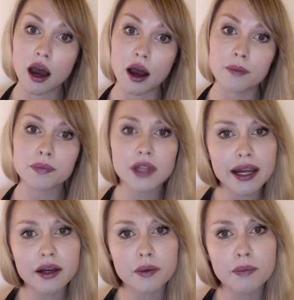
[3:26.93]

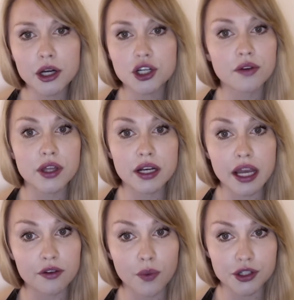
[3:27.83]
like much of the
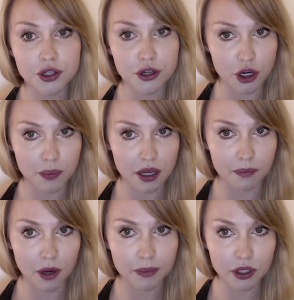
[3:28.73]
native Western European
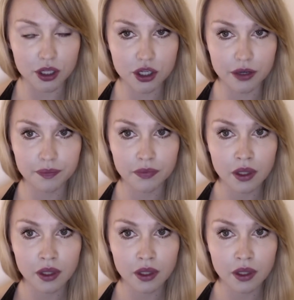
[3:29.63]
population.